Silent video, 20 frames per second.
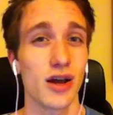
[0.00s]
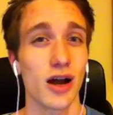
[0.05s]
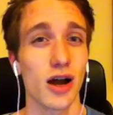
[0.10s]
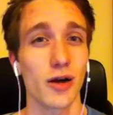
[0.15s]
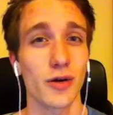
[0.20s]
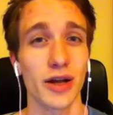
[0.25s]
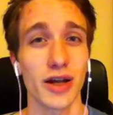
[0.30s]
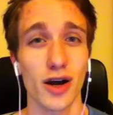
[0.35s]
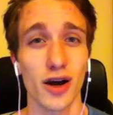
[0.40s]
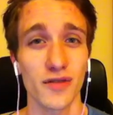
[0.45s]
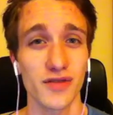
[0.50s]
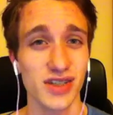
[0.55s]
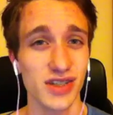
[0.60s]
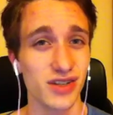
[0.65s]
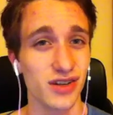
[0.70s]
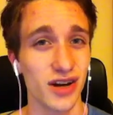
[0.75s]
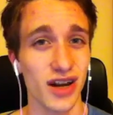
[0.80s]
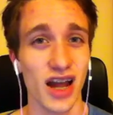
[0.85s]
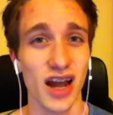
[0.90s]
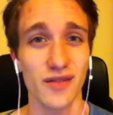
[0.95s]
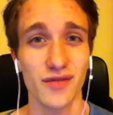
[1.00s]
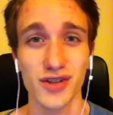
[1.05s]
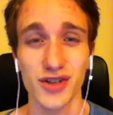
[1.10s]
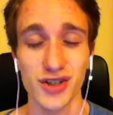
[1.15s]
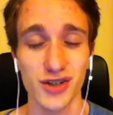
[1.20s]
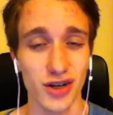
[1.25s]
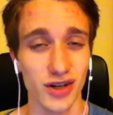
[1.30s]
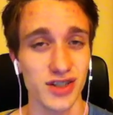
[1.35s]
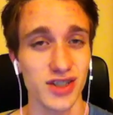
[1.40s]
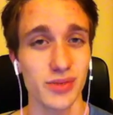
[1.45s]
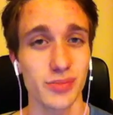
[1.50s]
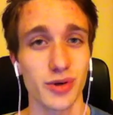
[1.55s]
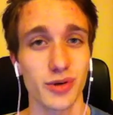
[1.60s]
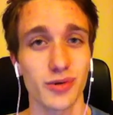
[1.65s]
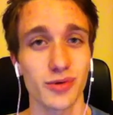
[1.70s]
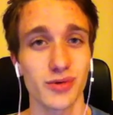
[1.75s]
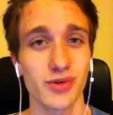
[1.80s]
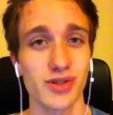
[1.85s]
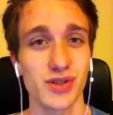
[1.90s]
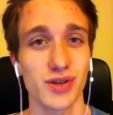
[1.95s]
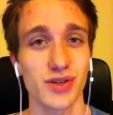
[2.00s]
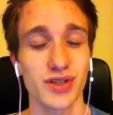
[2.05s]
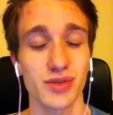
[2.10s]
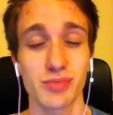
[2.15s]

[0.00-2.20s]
All right, obviously not average, not typical results.